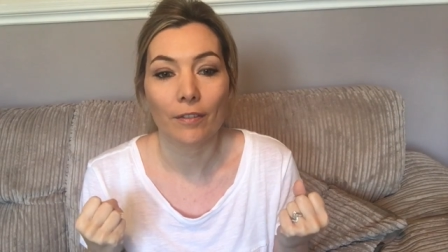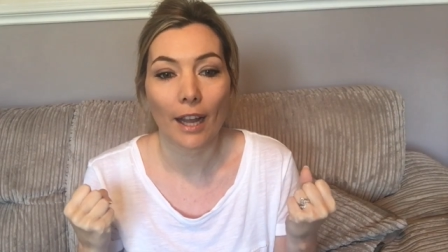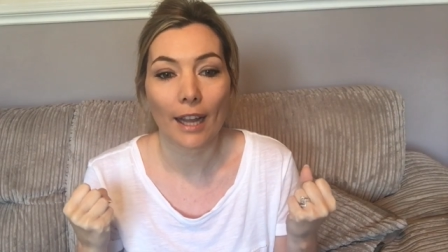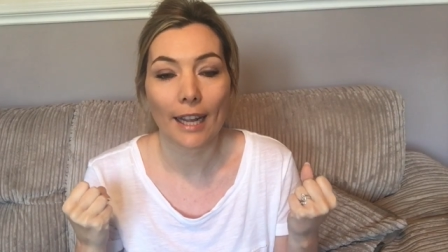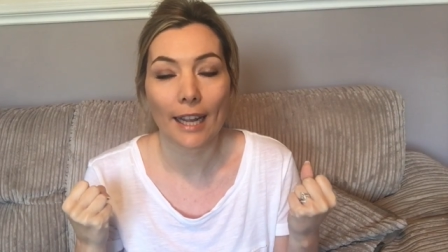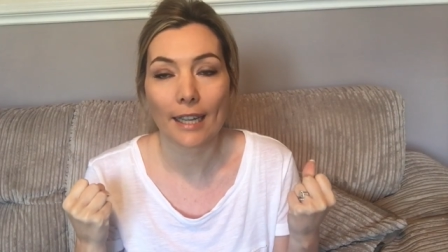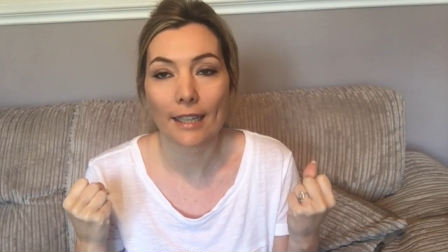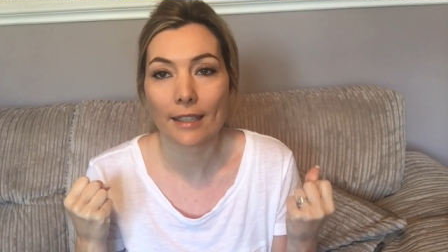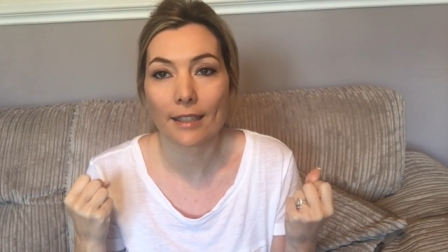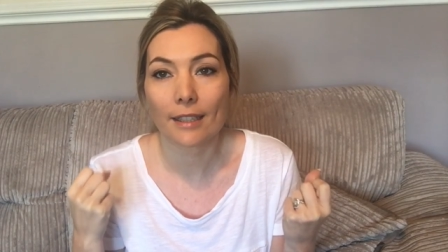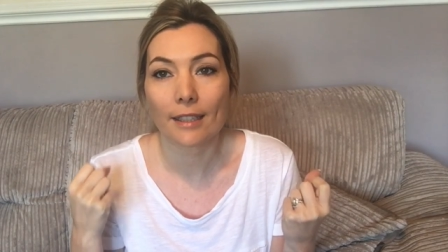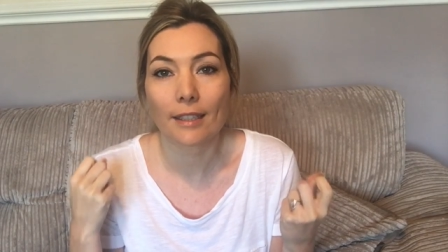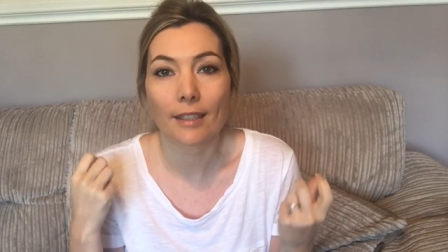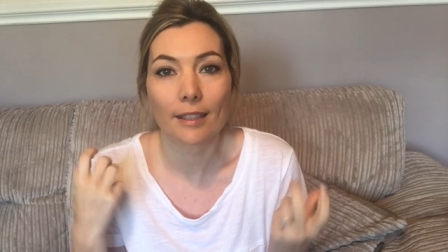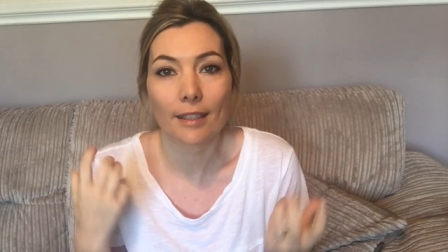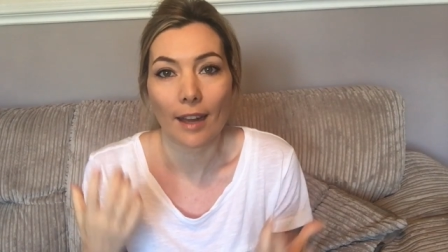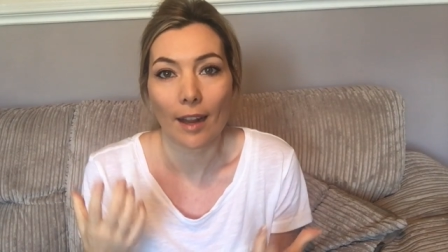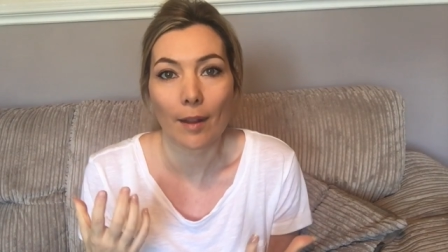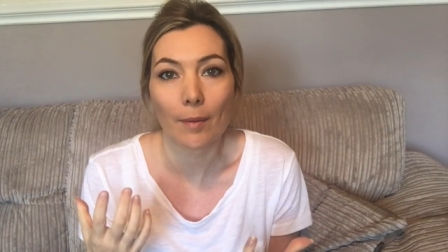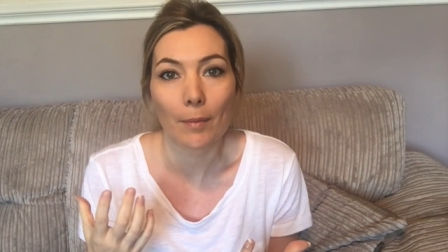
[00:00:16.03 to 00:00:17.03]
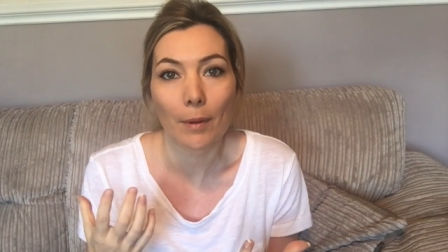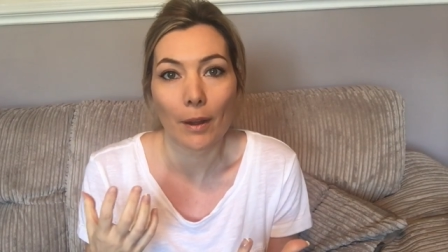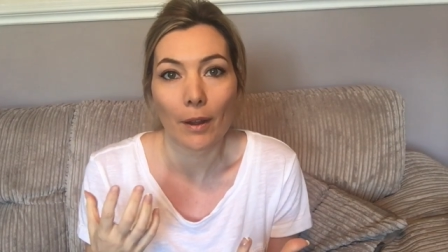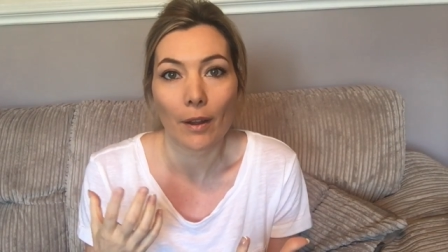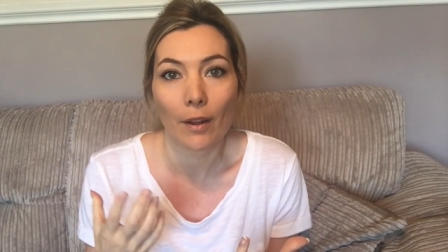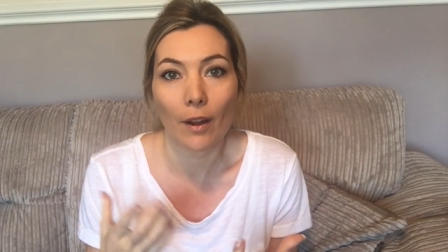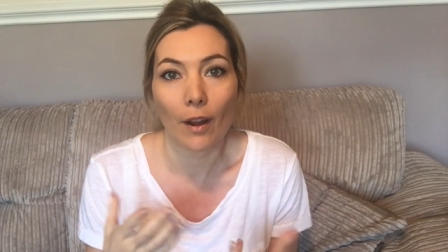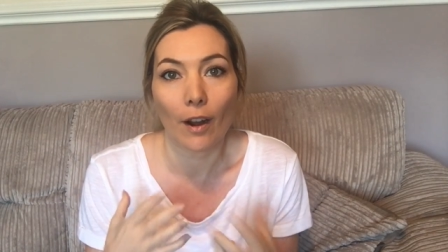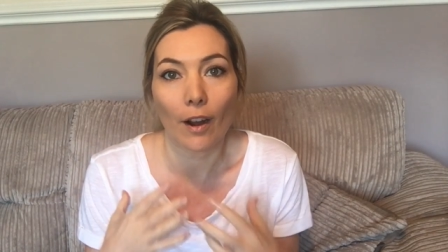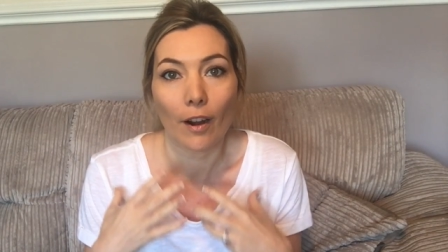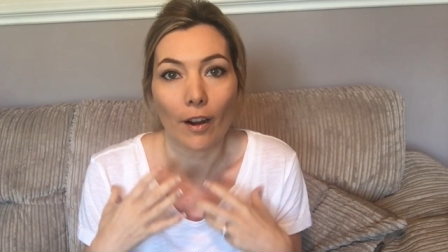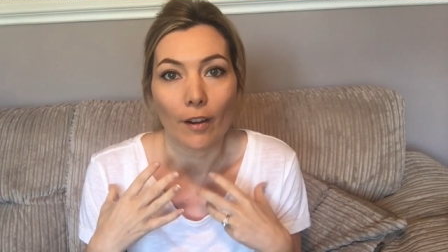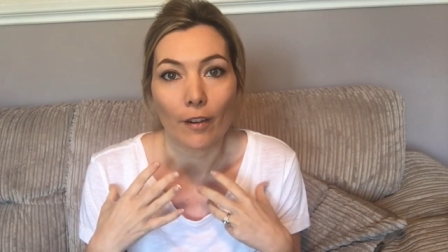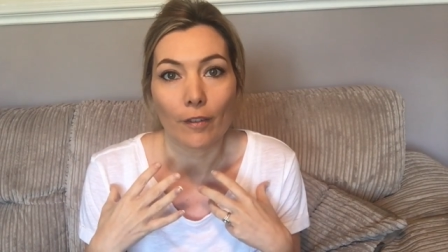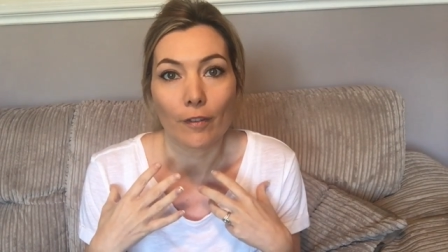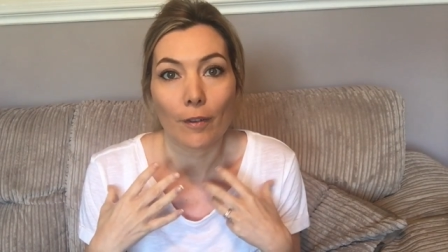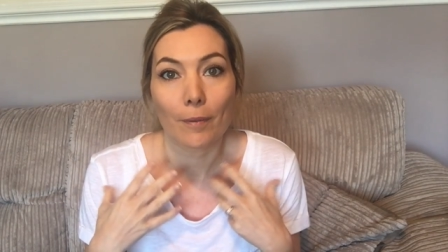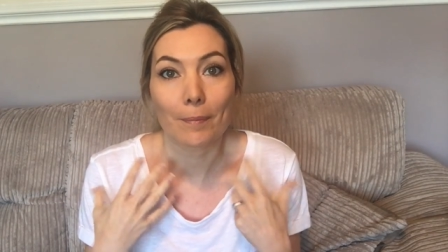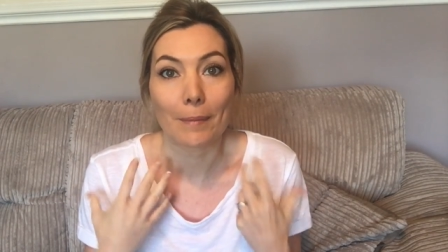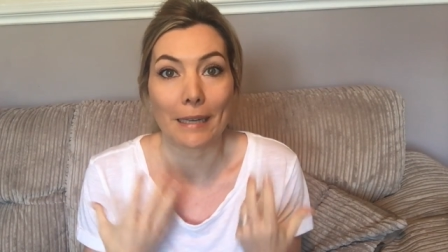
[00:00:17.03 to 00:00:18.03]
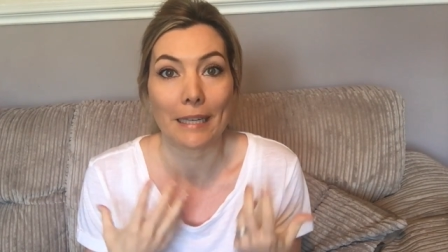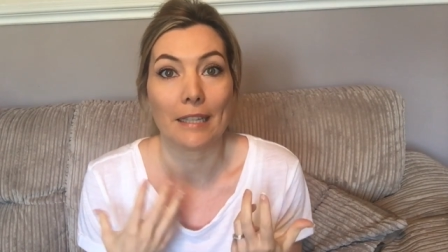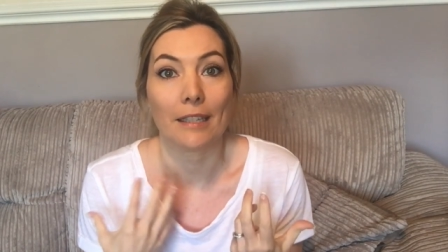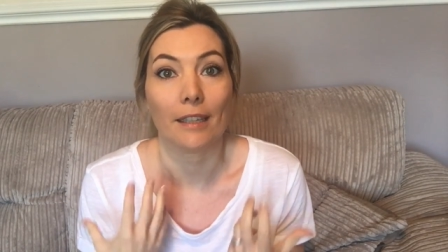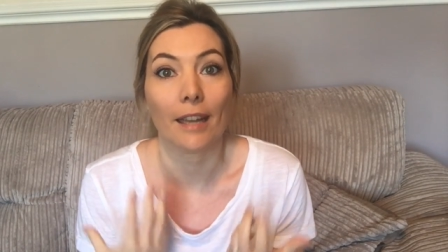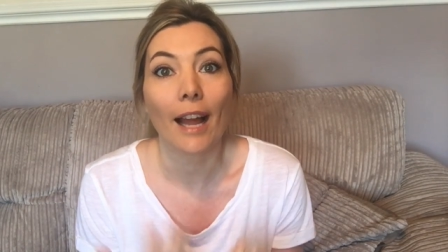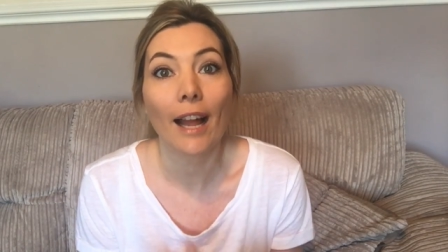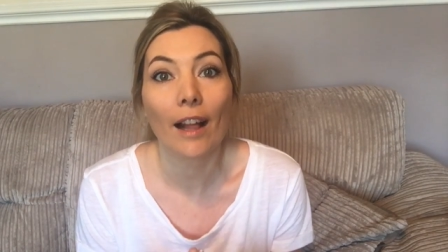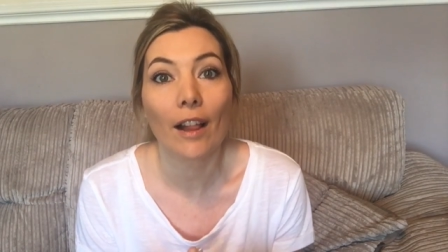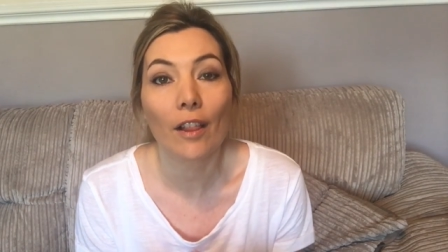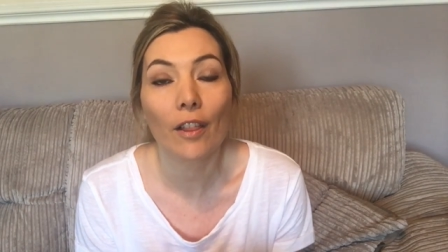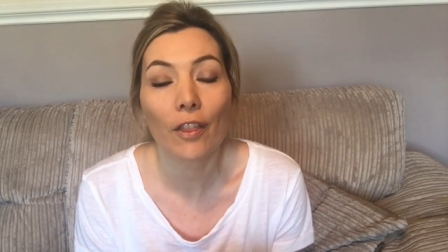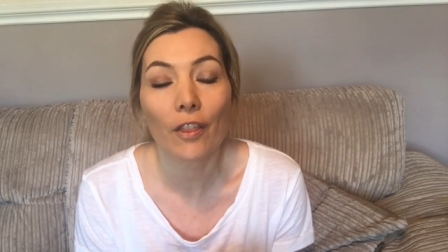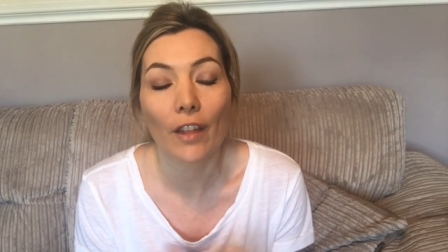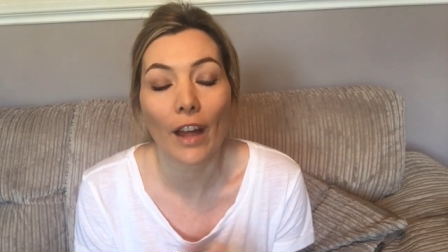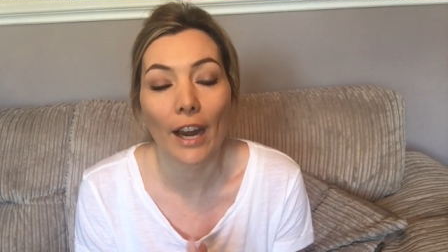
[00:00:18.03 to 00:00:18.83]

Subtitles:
I guess, the stigma of mental health,